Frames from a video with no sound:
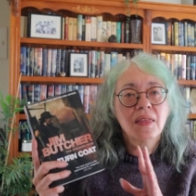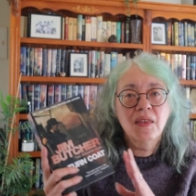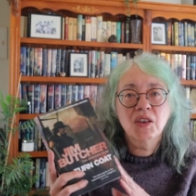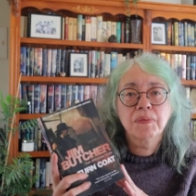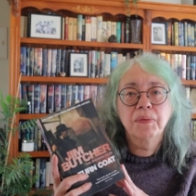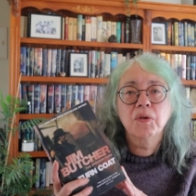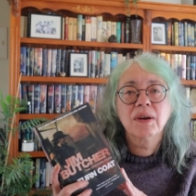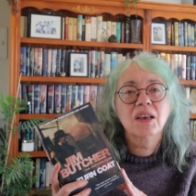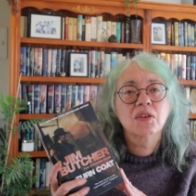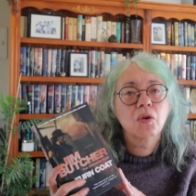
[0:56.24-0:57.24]
This
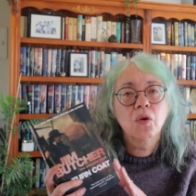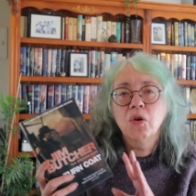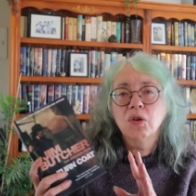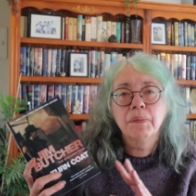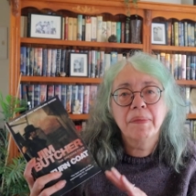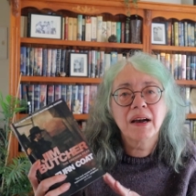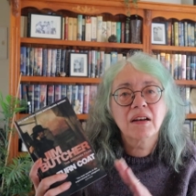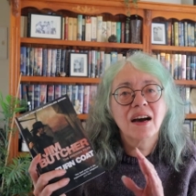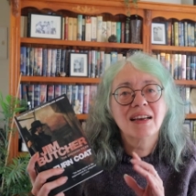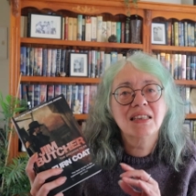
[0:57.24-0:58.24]
book is all
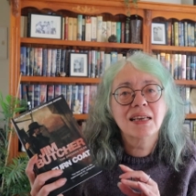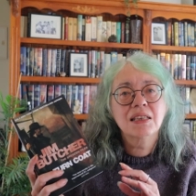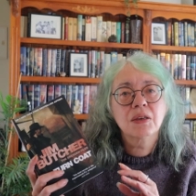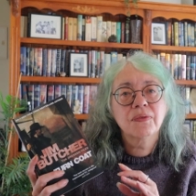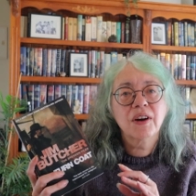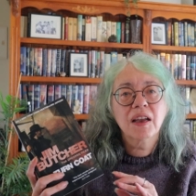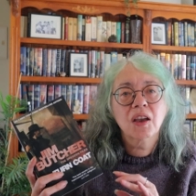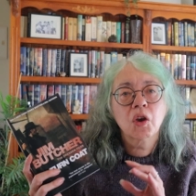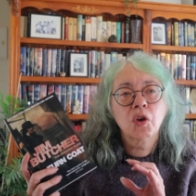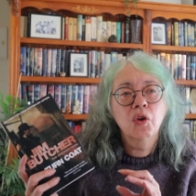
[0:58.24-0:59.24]
about
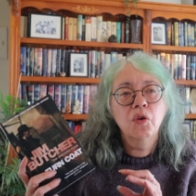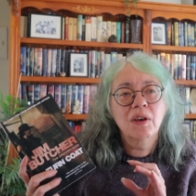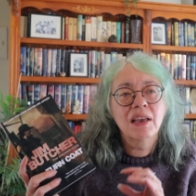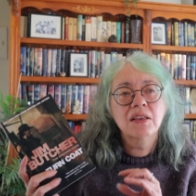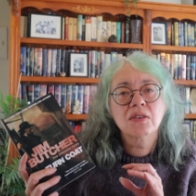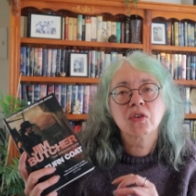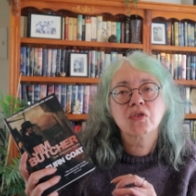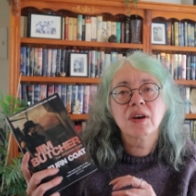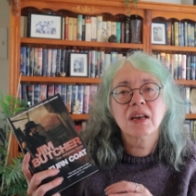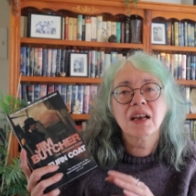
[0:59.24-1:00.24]
identifying who is the
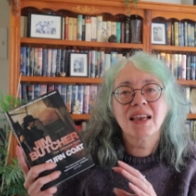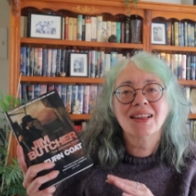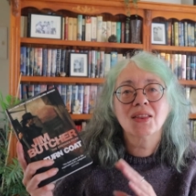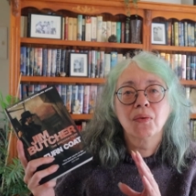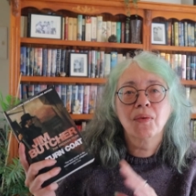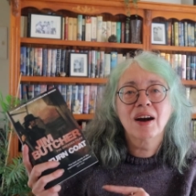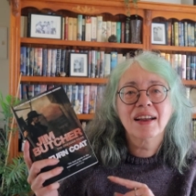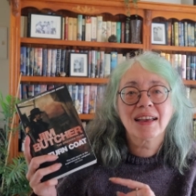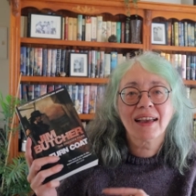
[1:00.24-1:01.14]
traitor in the White